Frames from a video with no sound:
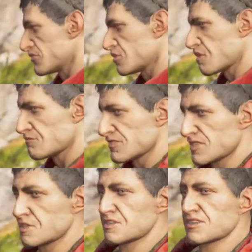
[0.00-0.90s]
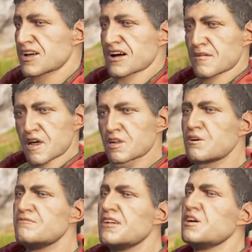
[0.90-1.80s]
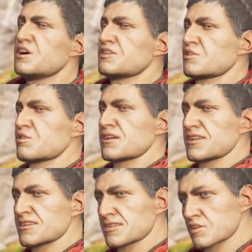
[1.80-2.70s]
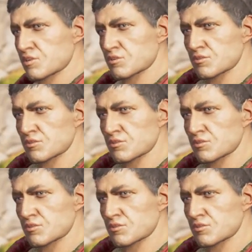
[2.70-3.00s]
Oh, I'm gonna go see Daddy. Thanks.